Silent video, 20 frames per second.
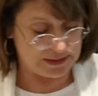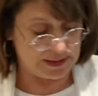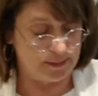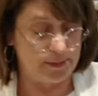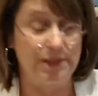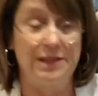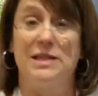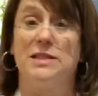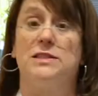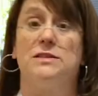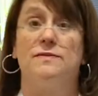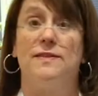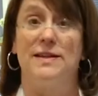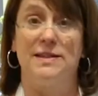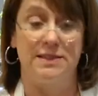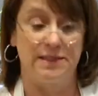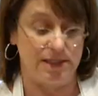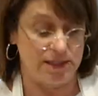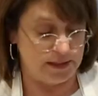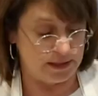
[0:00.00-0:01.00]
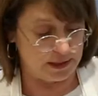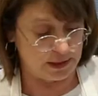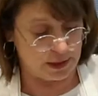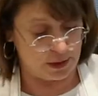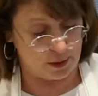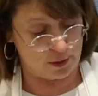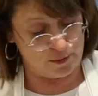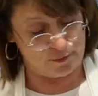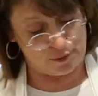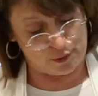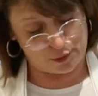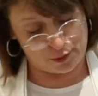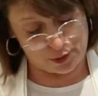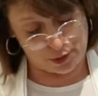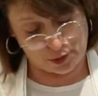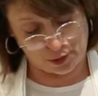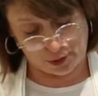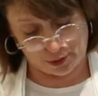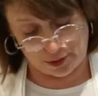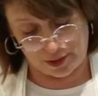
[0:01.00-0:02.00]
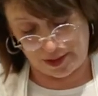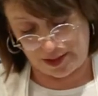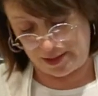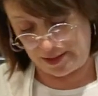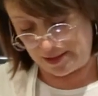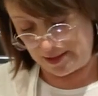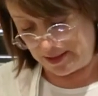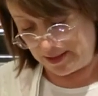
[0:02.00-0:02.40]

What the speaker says: I mean, let's face it, you know, if you're in a hurry,